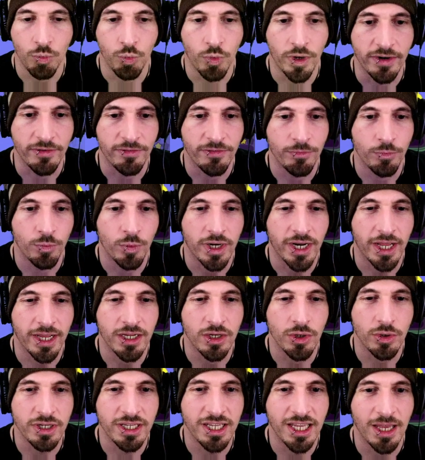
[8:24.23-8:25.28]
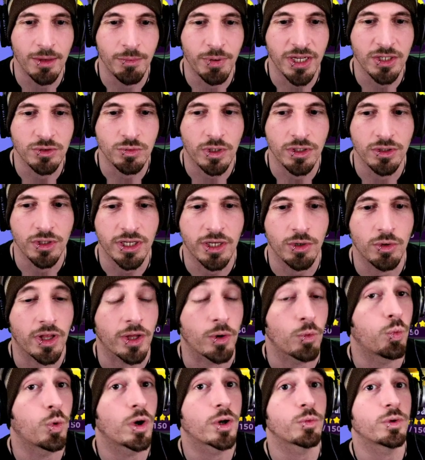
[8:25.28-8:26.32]
When I go to campaigns, when I look at
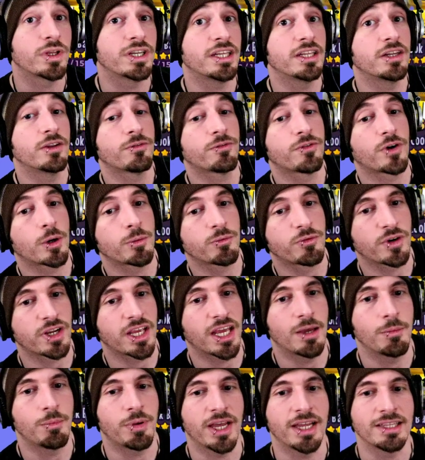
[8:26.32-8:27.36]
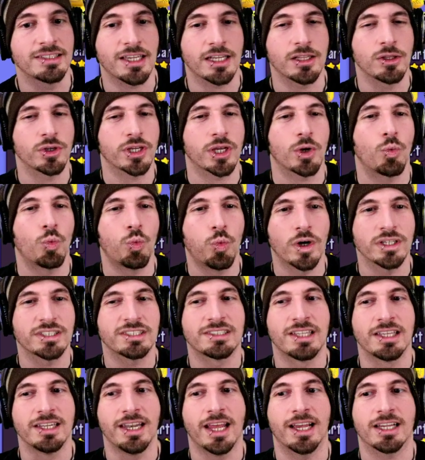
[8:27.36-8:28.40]
like what do we need to farm for campaigns, I look at what's
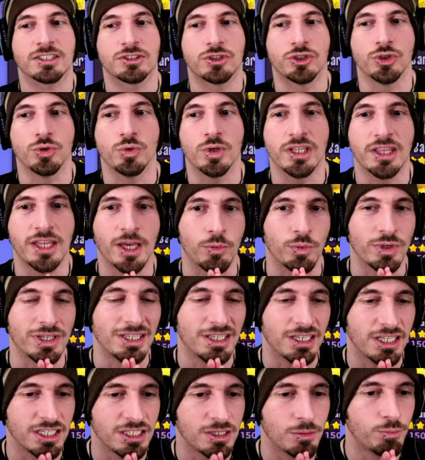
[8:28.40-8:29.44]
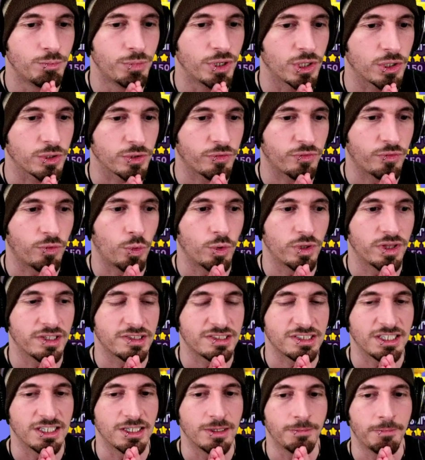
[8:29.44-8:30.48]
the next unit that we need to build for the
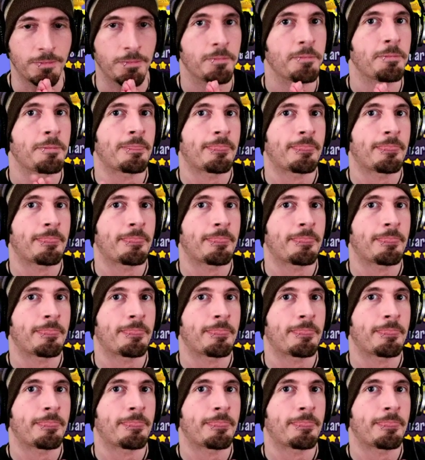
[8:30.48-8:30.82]
team.